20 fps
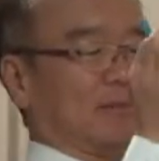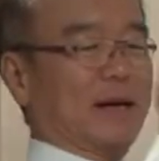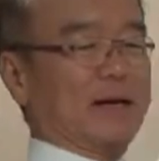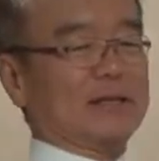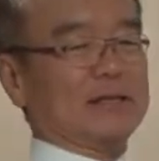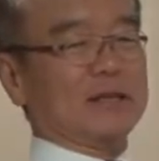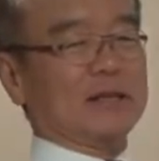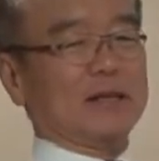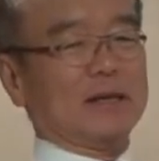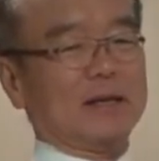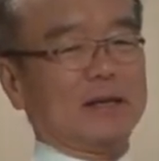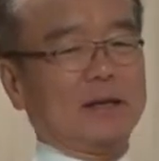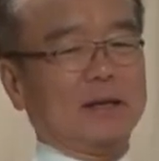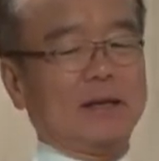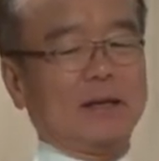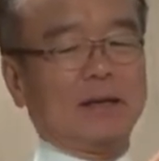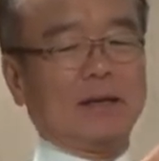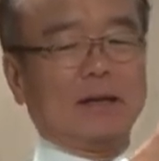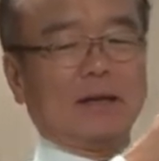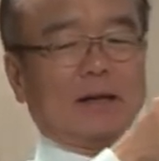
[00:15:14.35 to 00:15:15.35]
marginal
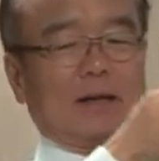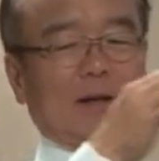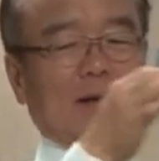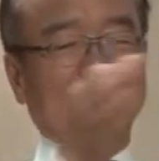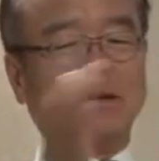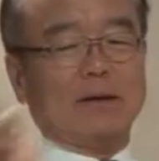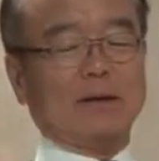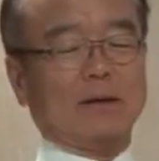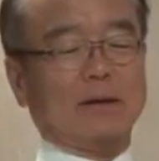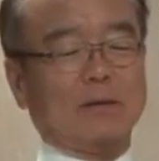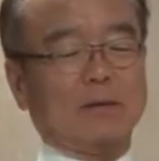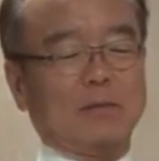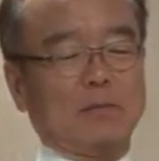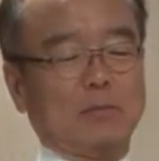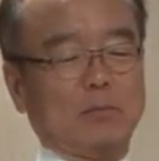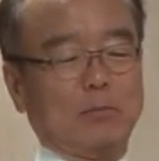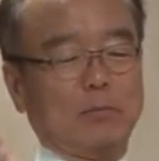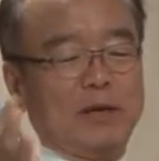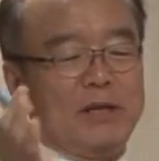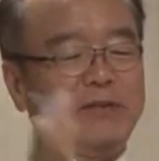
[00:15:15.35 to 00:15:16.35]

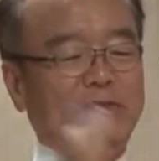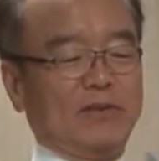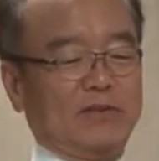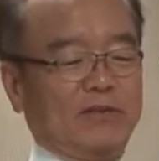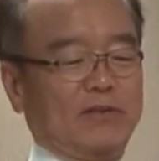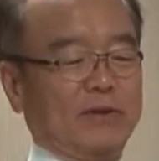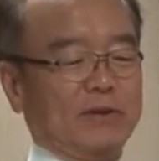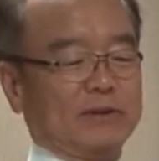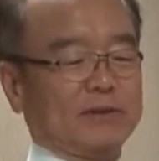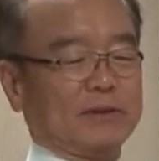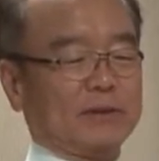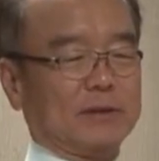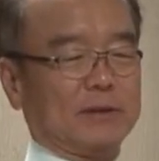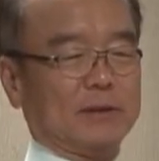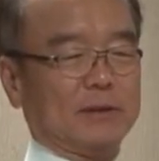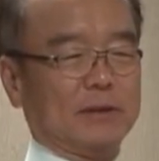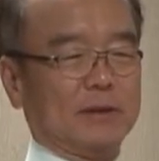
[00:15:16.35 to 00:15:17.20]
benefit first.